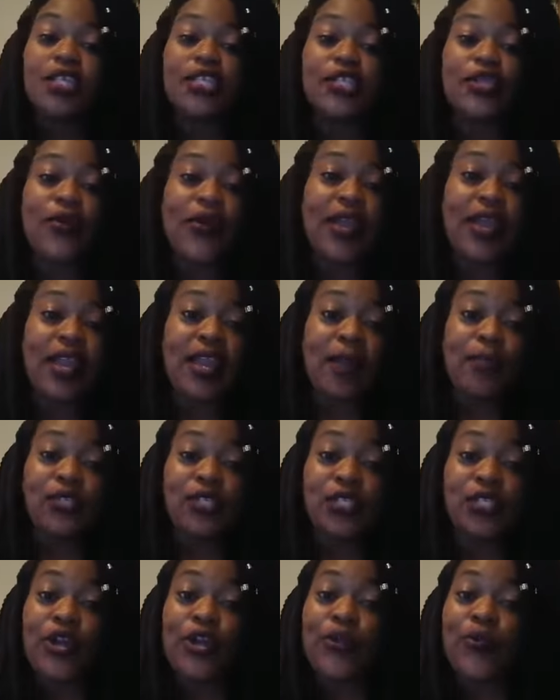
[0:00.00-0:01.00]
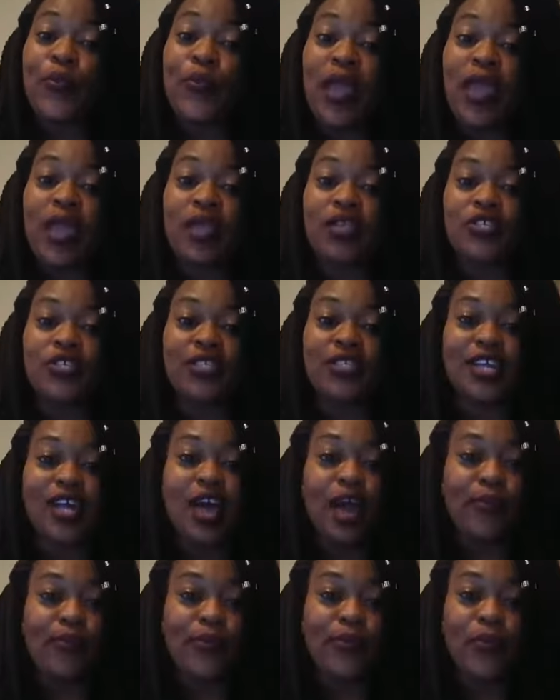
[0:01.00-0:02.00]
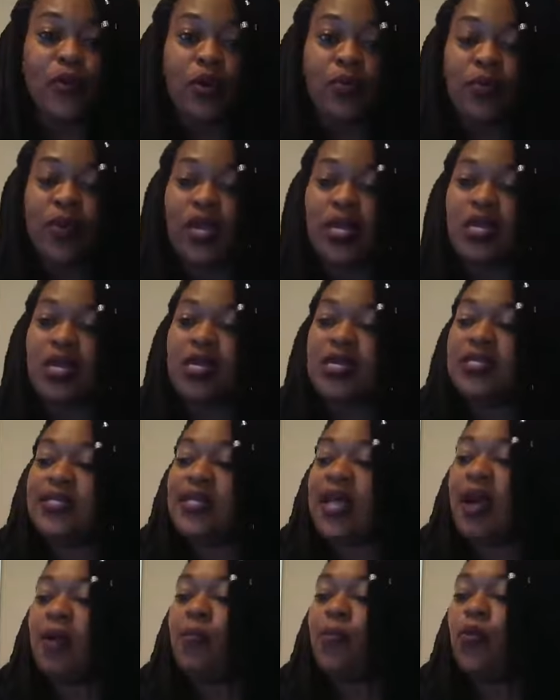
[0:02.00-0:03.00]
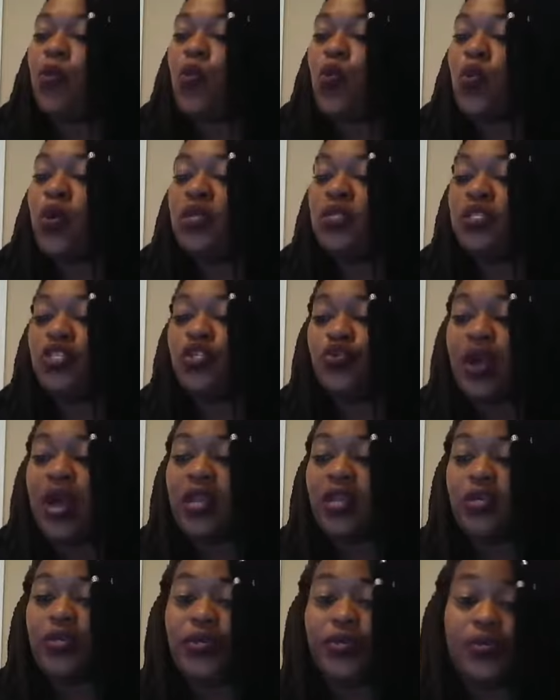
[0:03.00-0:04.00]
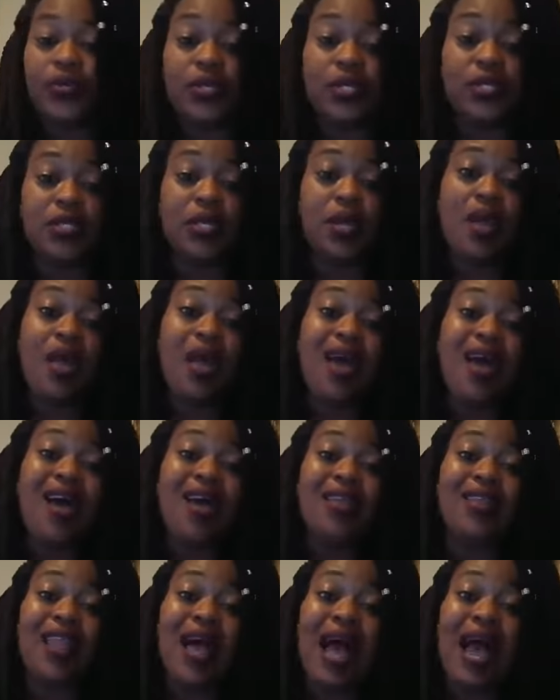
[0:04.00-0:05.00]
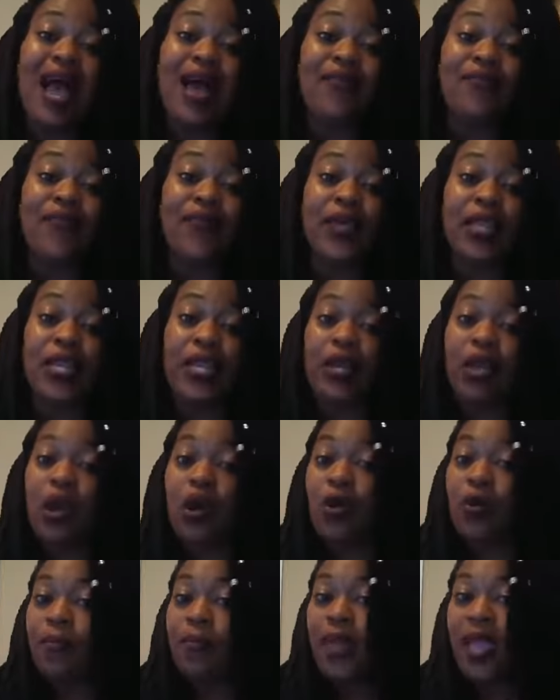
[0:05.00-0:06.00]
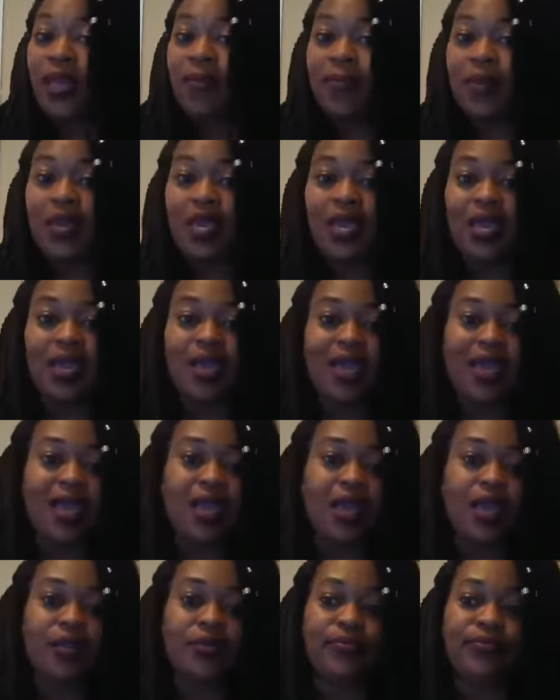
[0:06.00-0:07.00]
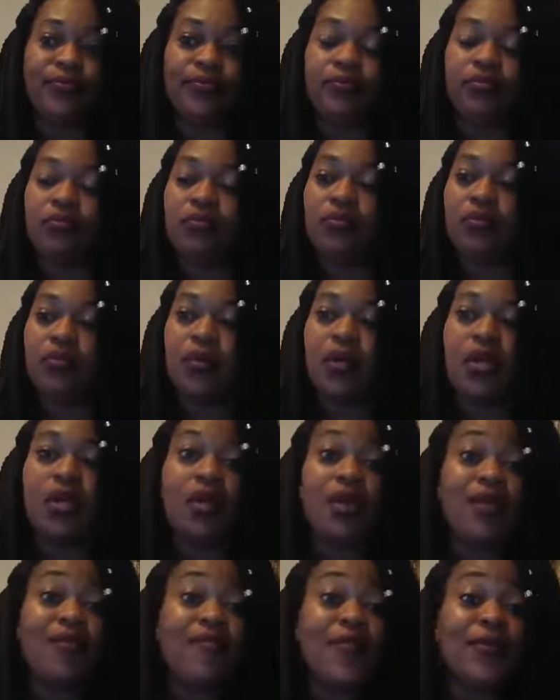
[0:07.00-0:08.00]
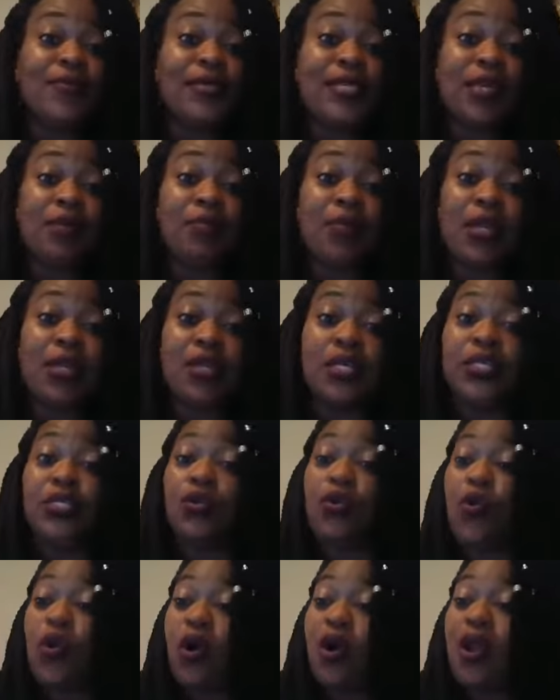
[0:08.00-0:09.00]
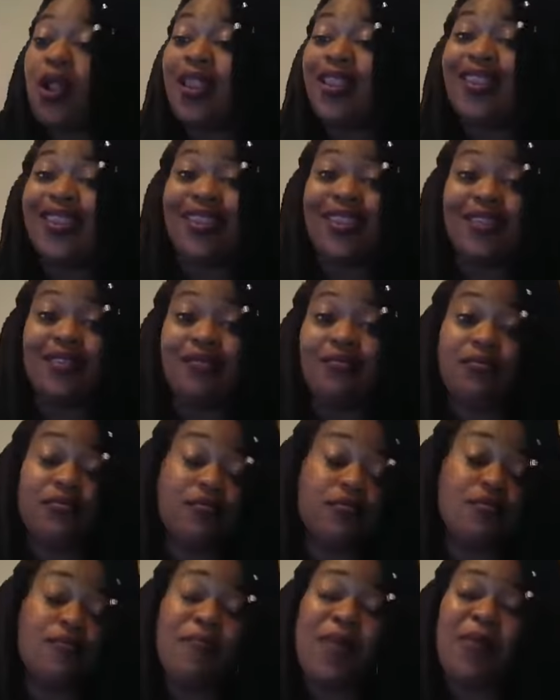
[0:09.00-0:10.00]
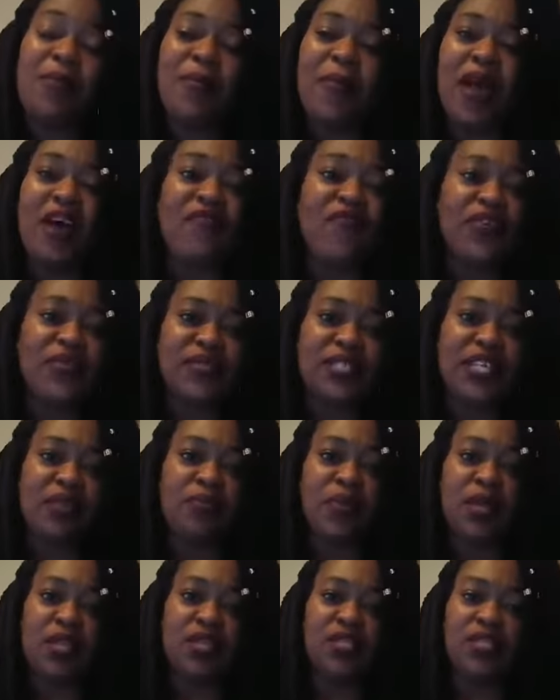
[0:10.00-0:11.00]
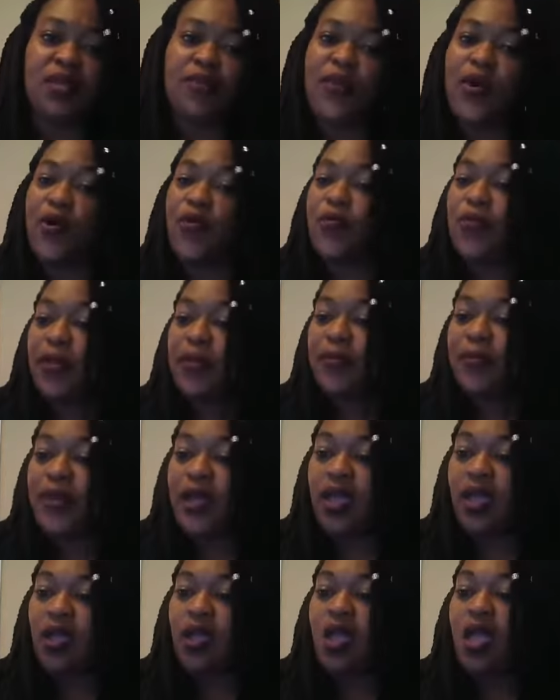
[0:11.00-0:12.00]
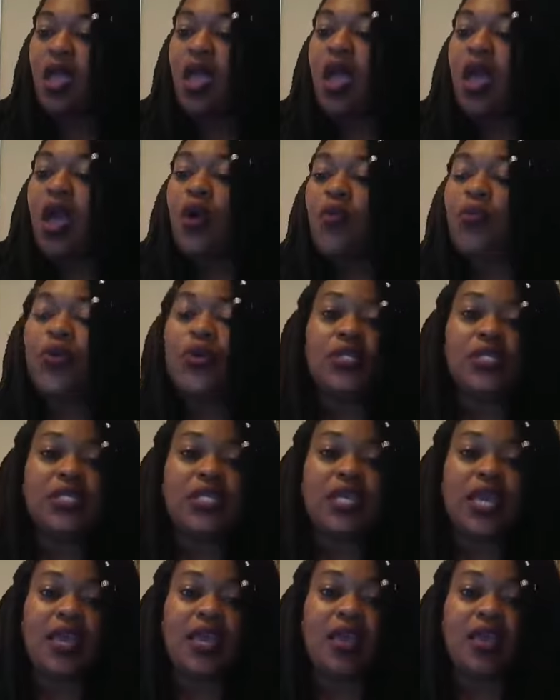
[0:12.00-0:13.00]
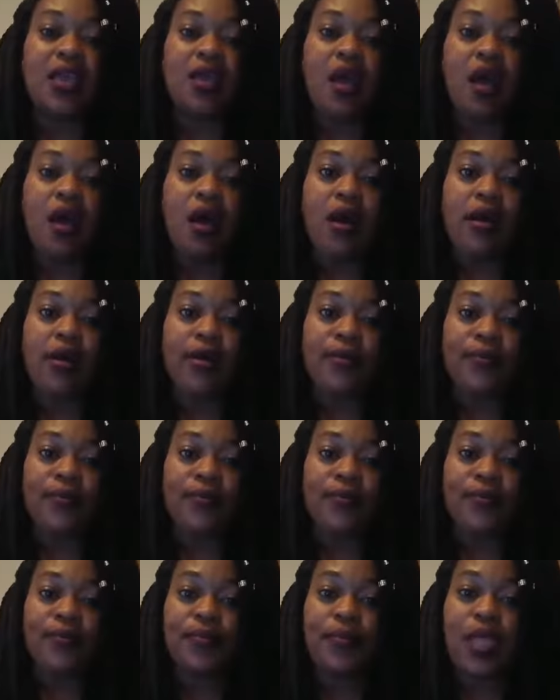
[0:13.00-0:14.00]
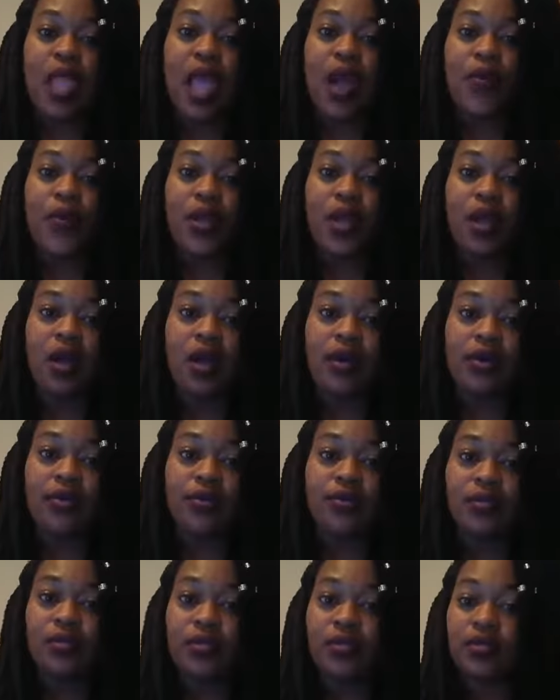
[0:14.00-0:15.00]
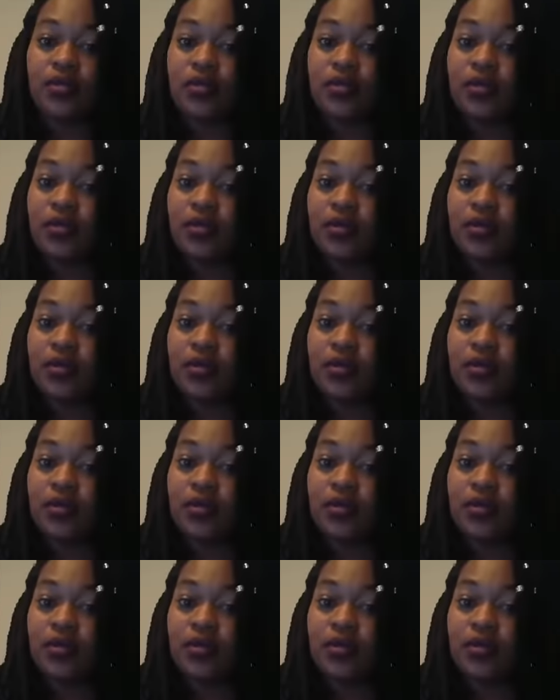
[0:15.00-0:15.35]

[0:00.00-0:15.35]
So again, I'm just going to wait just a couple more minutes. I'm going to try to do this live video maybe in 15 minutes or... maybe about 15 minutes, I'm hoping, but we'll see how it goes.